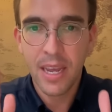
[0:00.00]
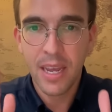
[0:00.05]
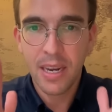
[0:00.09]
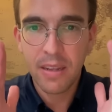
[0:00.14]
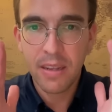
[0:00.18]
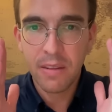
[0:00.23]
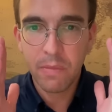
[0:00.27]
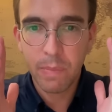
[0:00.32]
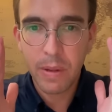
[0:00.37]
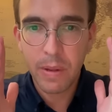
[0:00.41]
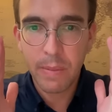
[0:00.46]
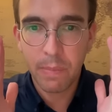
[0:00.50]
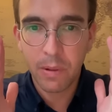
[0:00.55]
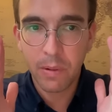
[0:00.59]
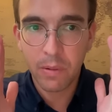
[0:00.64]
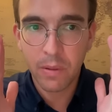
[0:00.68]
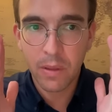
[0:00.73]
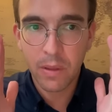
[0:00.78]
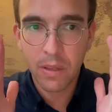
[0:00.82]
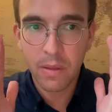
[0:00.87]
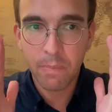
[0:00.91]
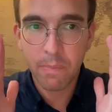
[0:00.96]
These
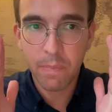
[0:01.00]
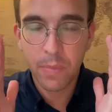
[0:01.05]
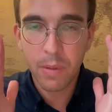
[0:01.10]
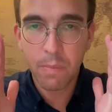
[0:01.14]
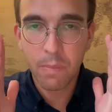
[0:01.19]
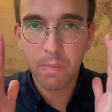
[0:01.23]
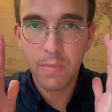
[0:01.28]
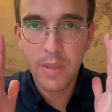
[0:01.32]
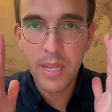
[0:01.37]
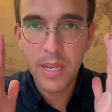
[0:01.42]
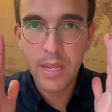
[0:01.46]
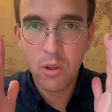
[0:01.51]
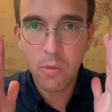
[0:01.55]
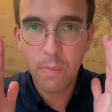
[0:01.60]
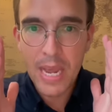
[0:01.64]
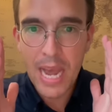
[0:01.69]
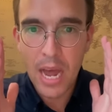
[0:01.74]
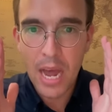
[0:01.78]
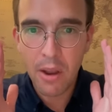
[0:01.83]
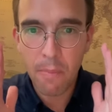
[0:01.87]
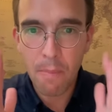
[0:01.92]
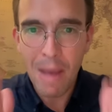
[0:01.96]
people need to be
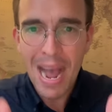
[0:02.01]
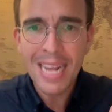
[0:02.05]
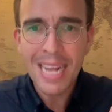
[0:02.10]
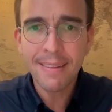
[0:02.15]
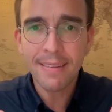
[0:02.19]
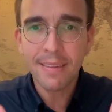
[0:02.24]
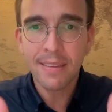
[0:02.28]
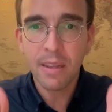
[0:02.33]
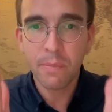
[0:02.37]
unmasked,